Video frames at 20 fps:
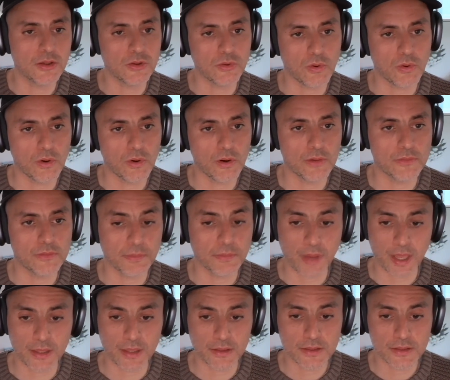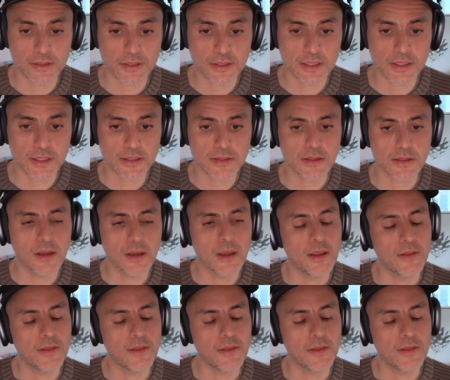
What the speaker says: your dependencies.